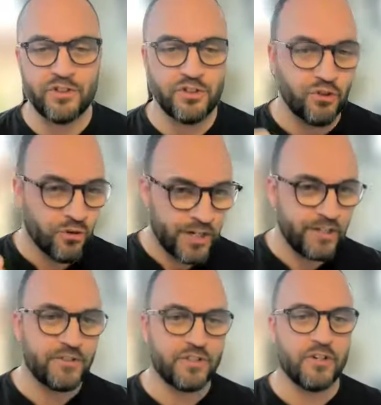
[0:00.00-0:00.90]
the story
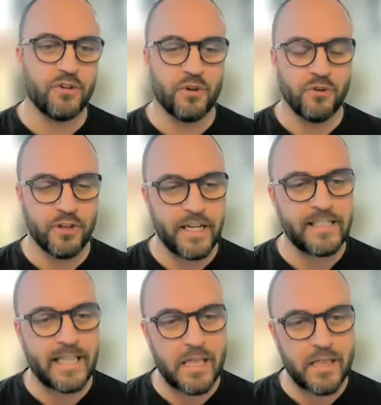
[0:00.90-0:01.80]
you've told, all of
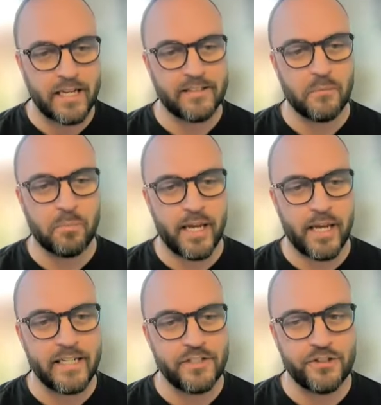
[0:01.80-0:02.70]
these other things that
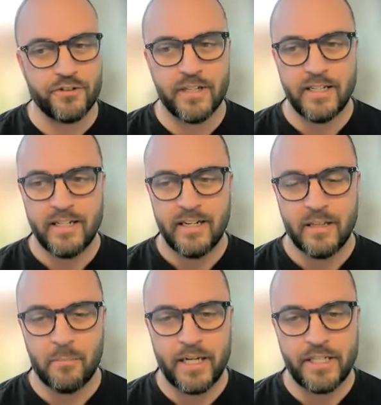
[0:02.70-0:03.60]
play into
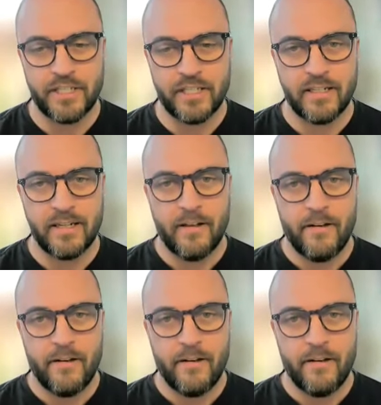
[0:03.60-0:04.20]
the patient